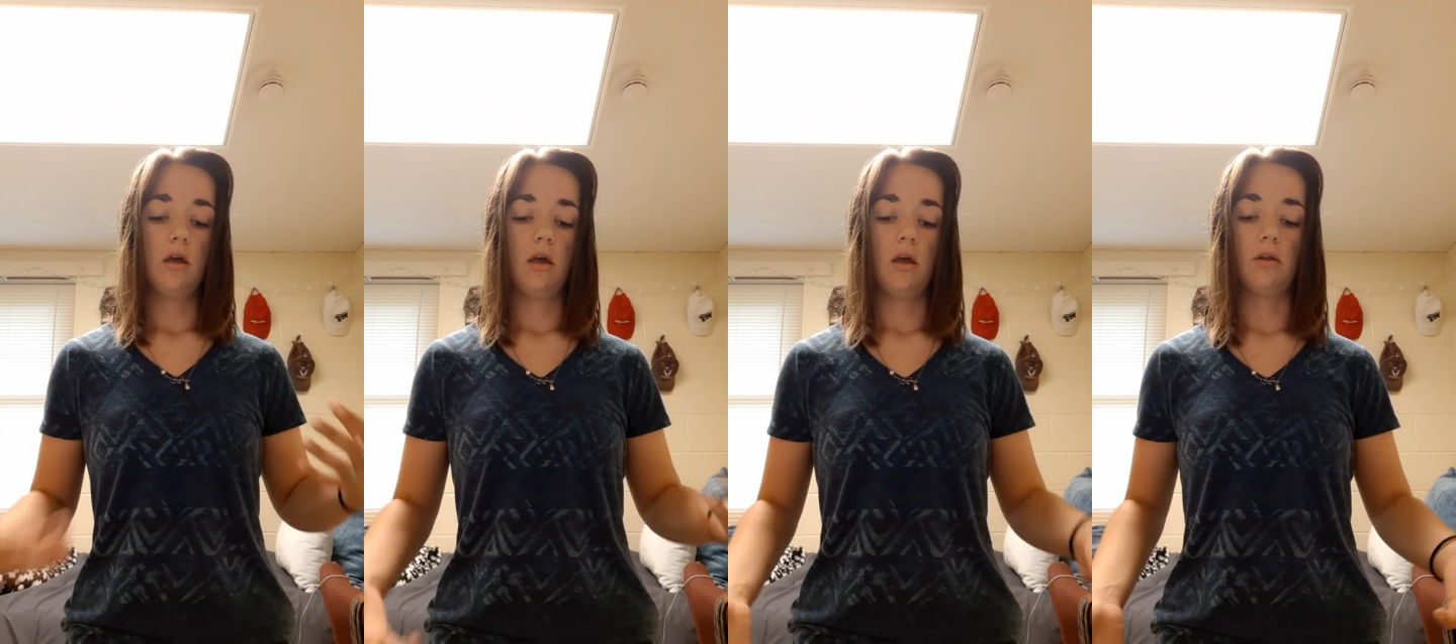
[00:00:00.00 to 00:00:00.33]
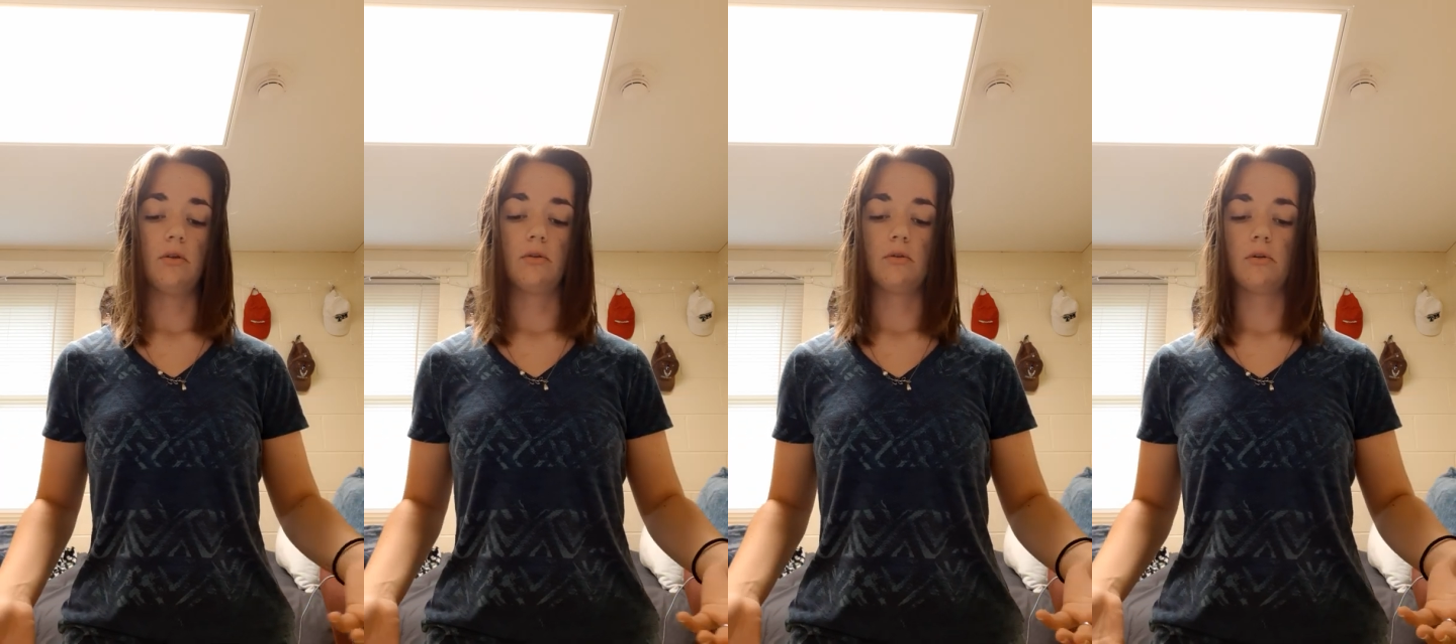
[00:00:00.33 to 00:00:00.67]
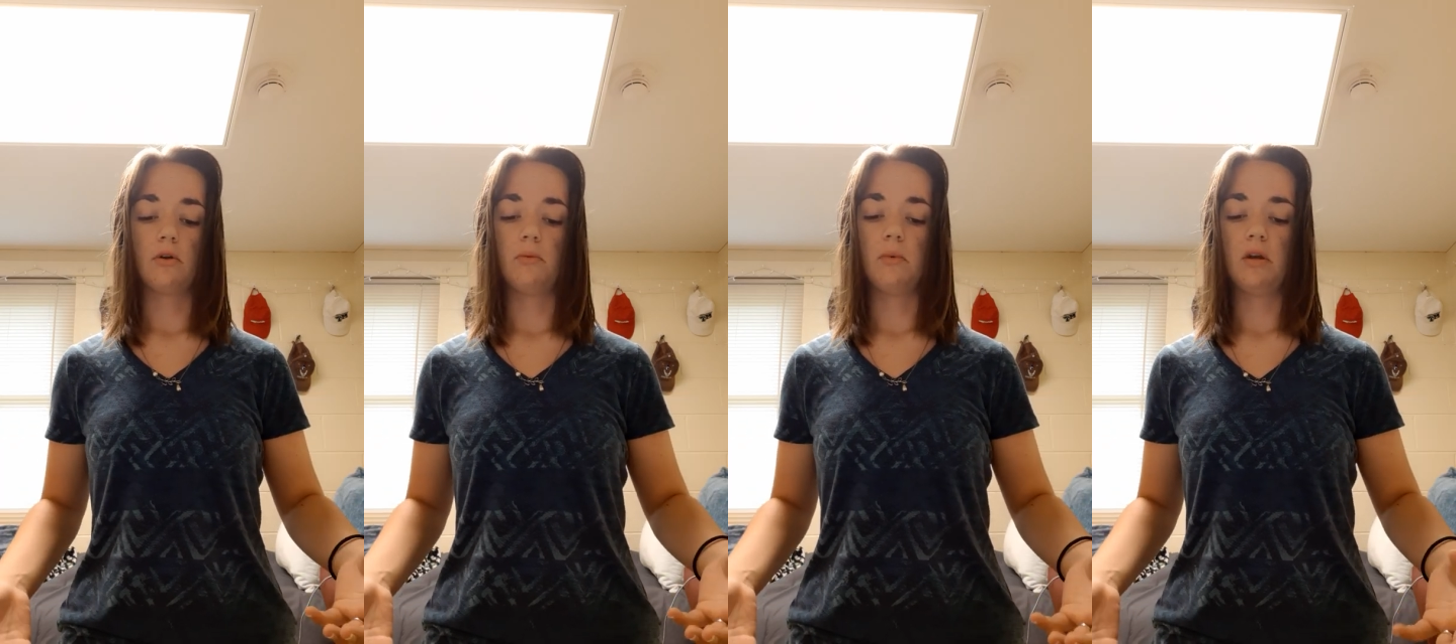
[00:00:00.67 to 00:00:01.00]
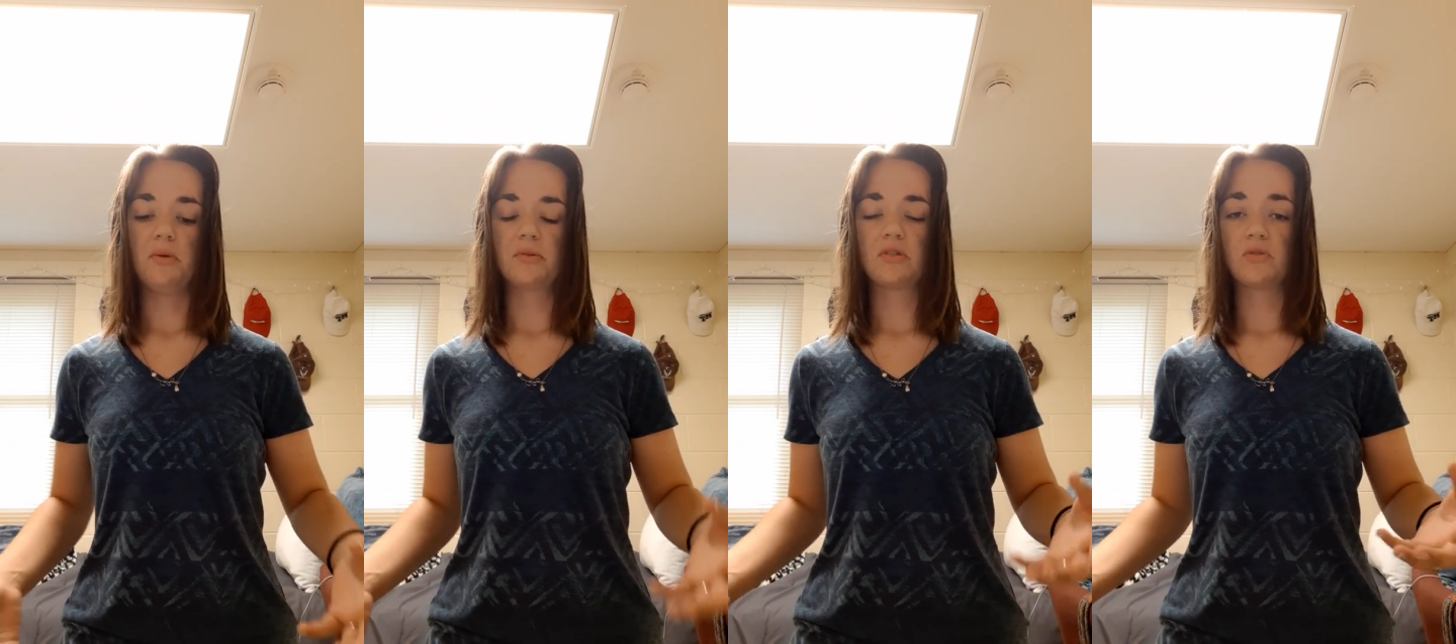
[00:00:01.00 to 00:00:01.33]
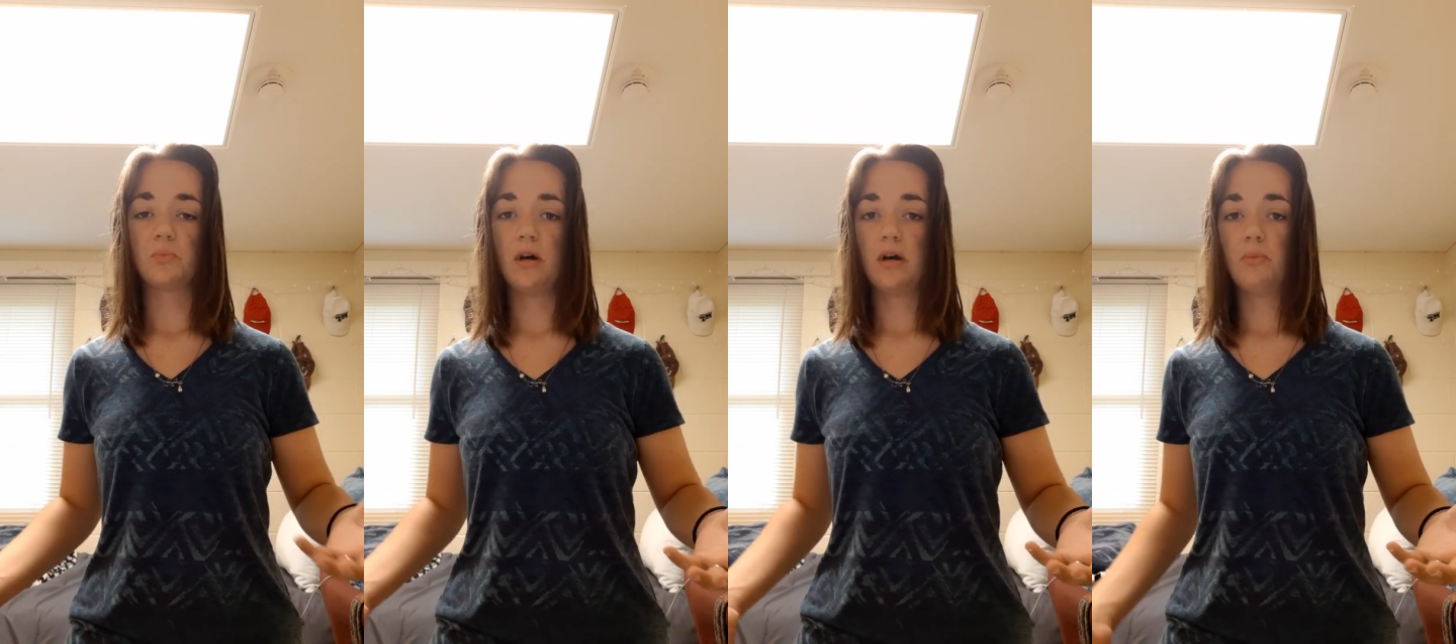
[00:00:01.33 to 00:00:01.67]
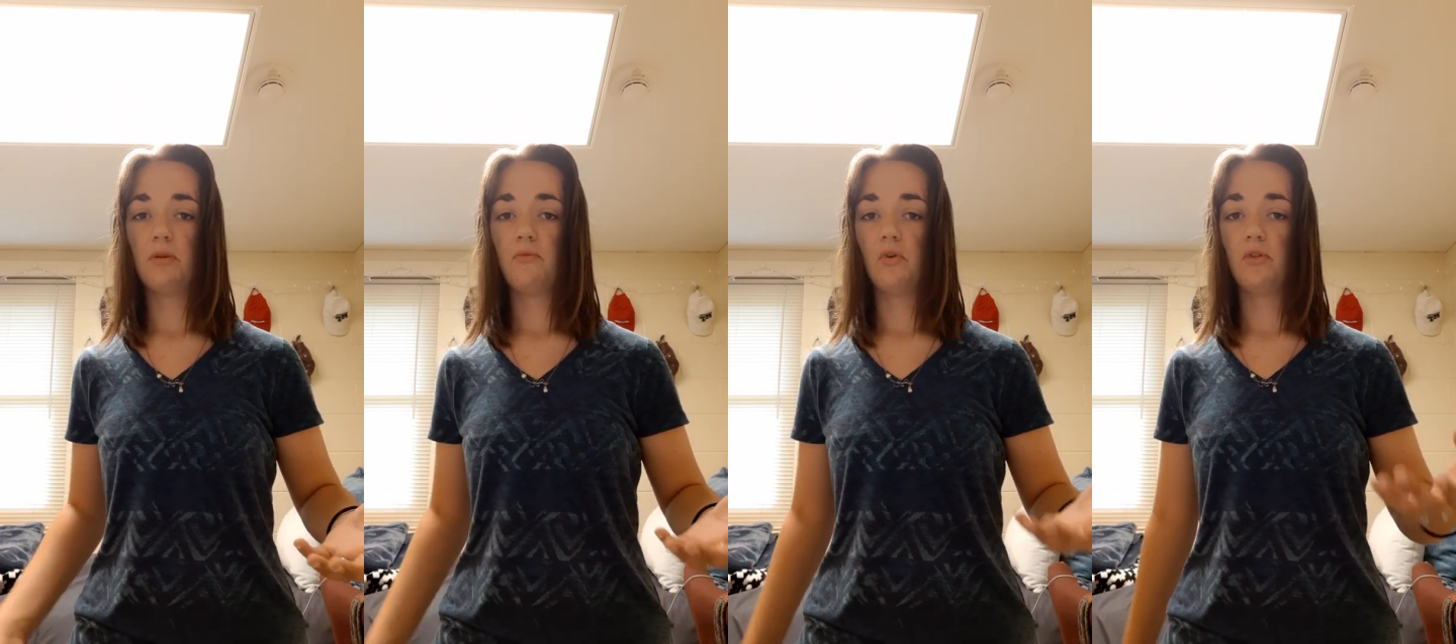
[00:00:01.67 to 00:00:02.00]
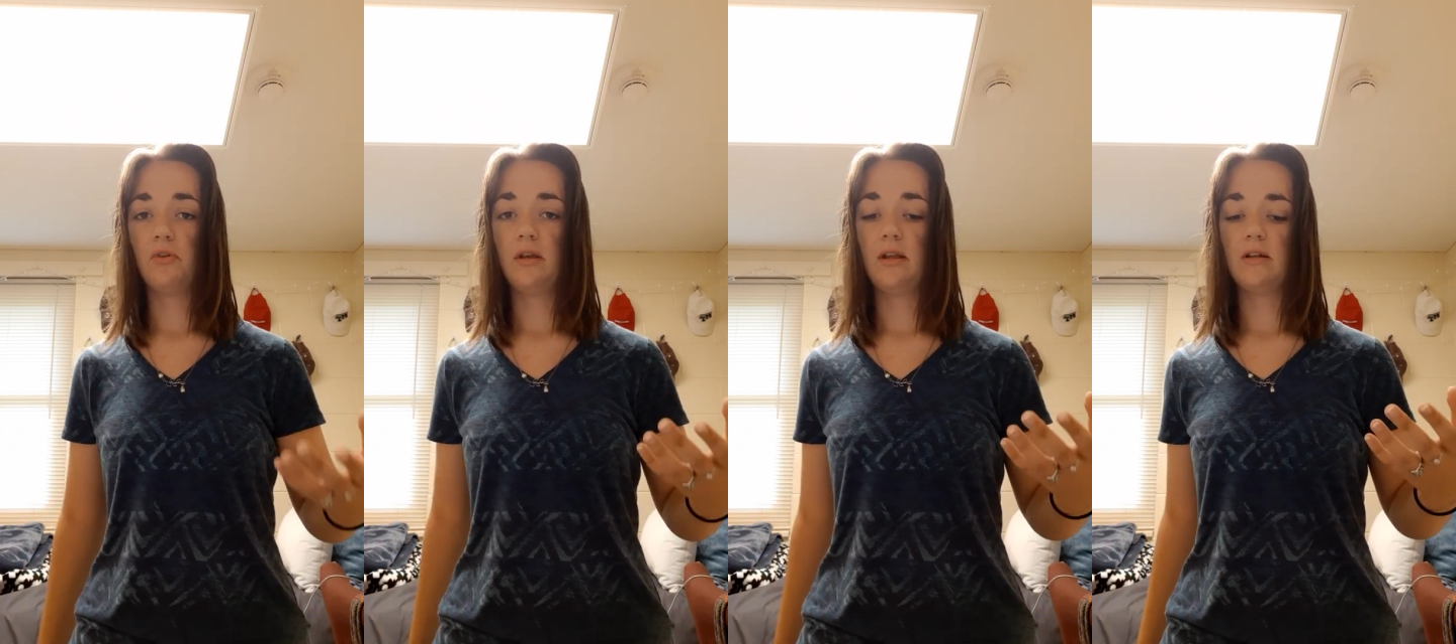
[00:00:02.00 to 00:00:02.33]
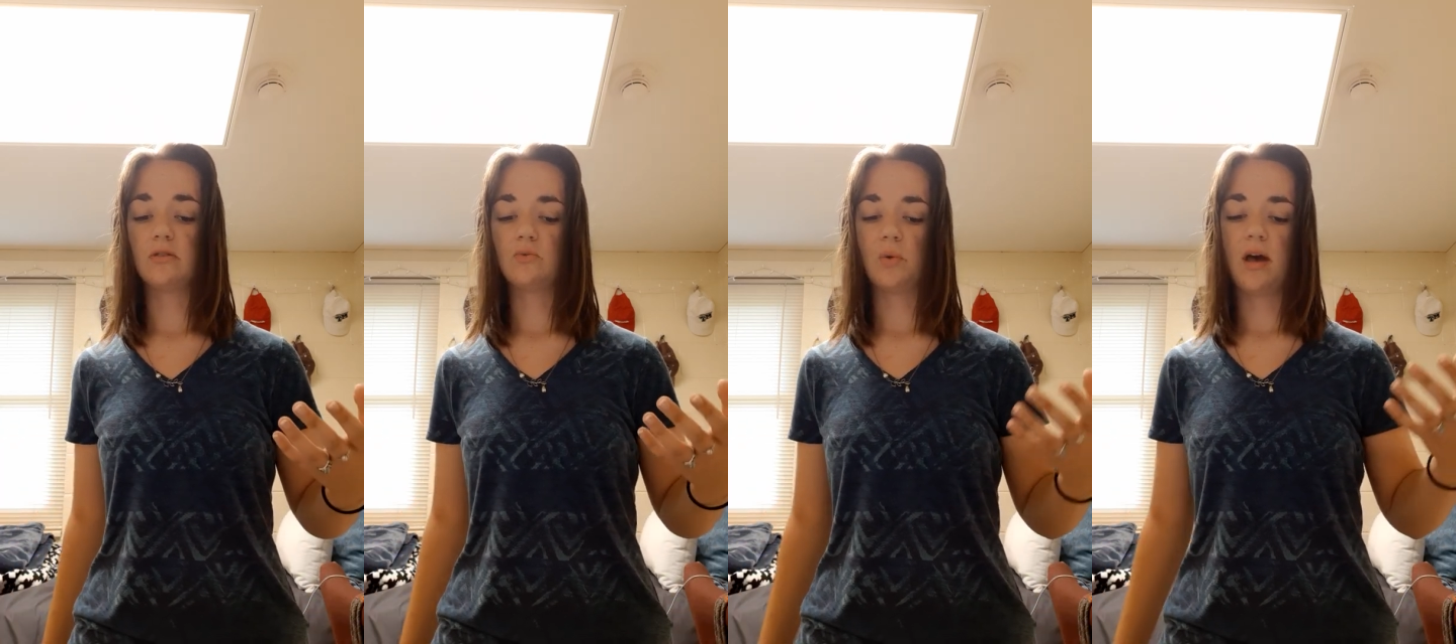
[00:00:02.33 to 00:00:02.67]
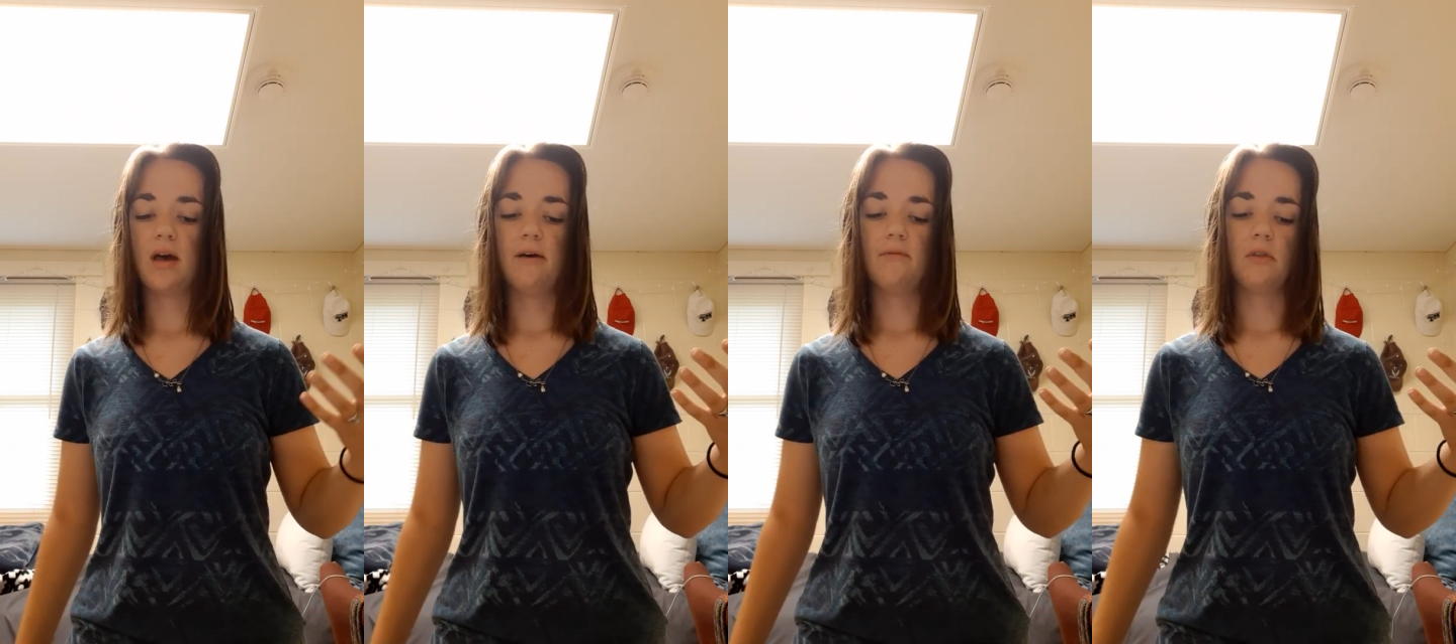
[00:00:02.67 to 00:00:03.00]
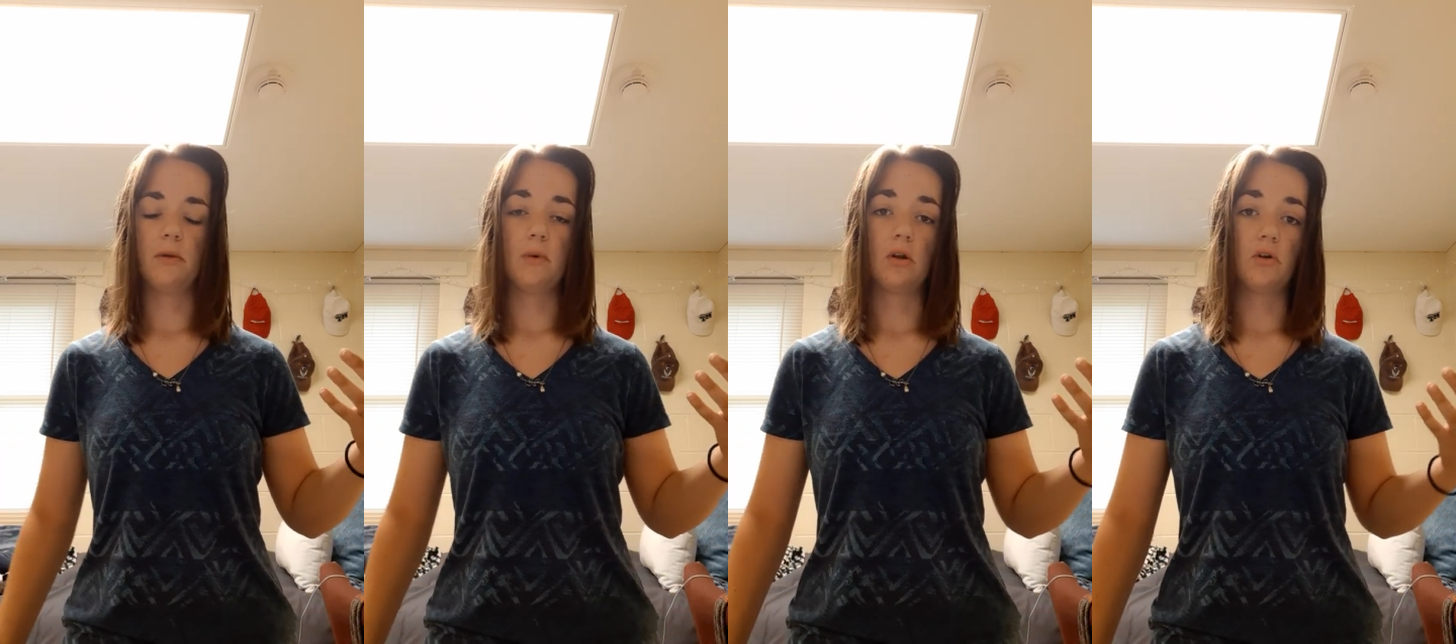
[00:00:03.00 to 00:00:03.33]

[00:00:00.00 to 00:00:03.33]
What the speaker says: And there are many reasons why we feel the need to have them at